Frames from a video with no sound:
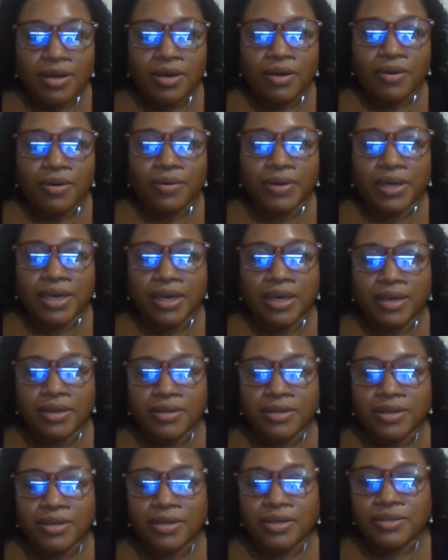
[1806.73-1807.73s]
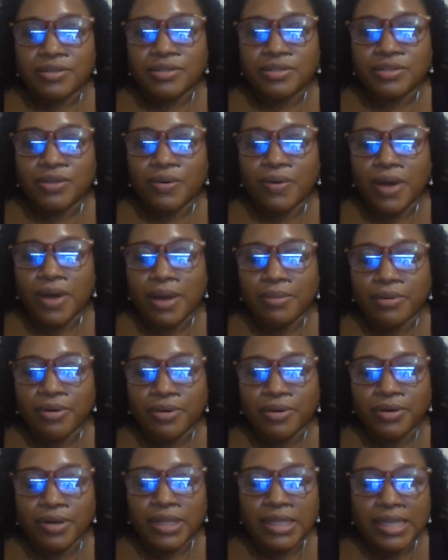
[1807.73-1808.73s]
Okay, so I'm
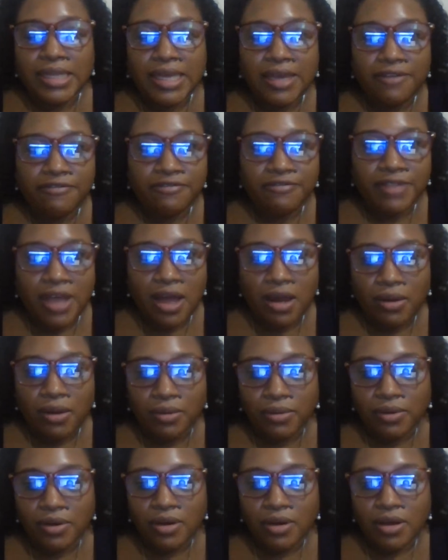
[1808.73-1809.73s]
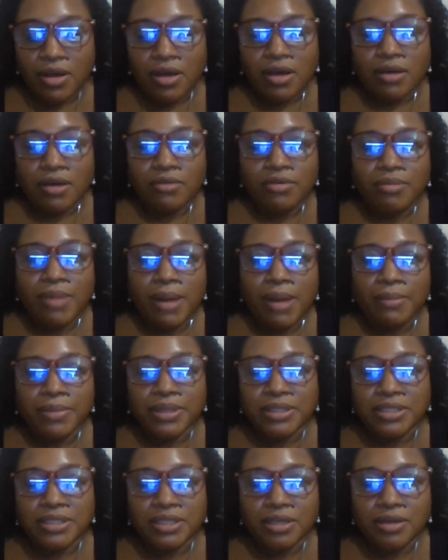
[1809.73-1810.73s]
gonna leave now. Remember
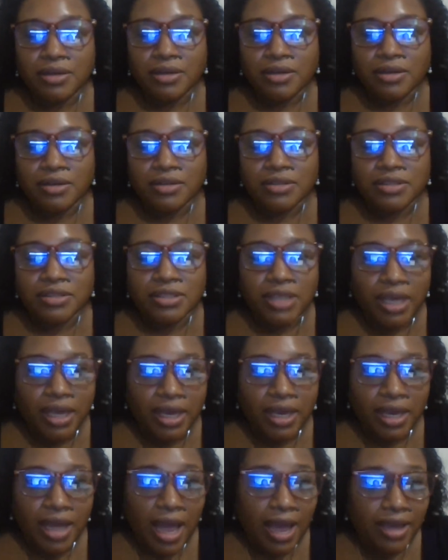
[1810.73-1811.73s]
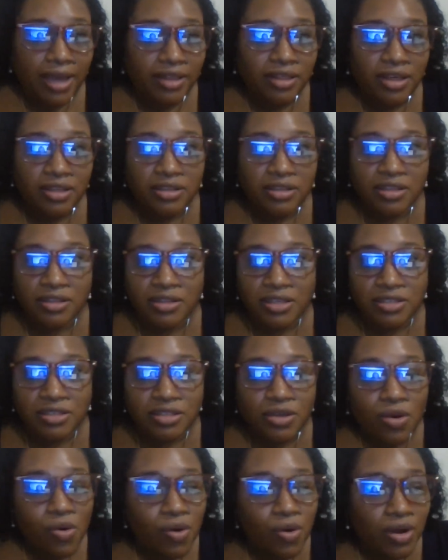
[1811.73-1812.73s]
to say either in the
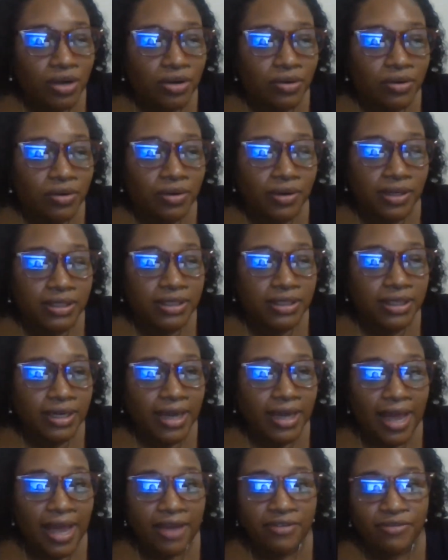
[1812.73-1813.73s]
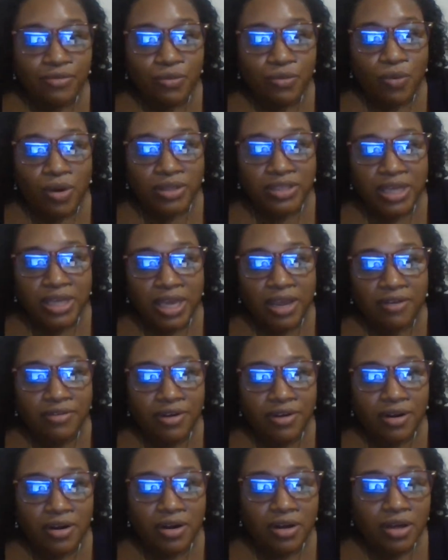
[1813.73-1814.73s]
Discord or on the live what
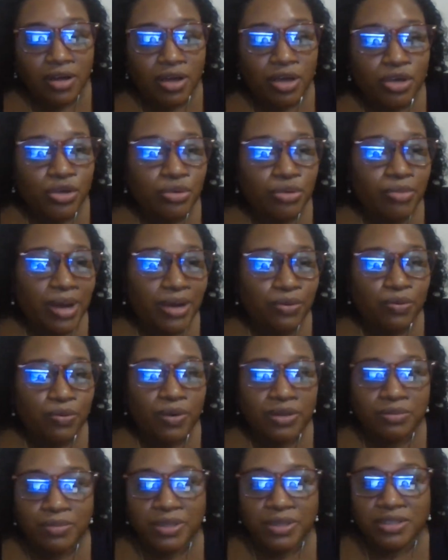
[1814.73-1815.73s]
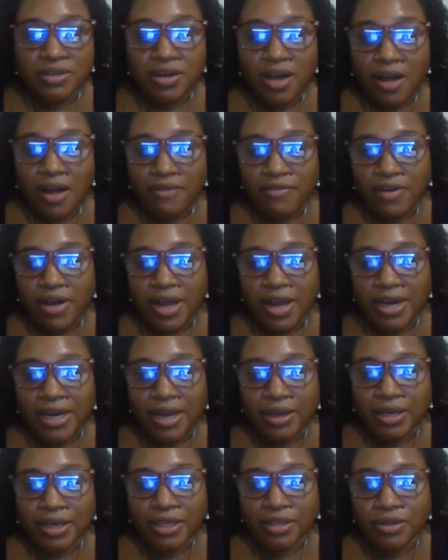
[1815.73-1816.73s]
area you might want me to cover, and
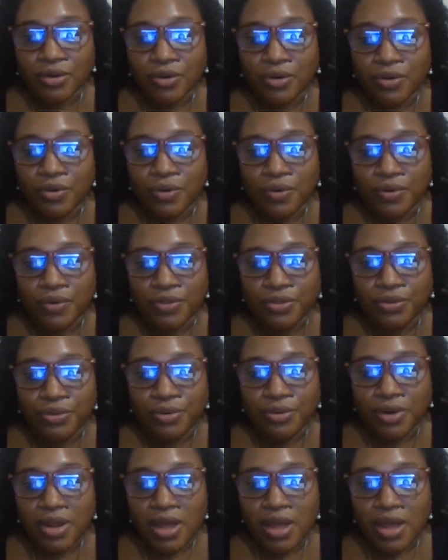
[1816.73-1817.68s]
I can go through.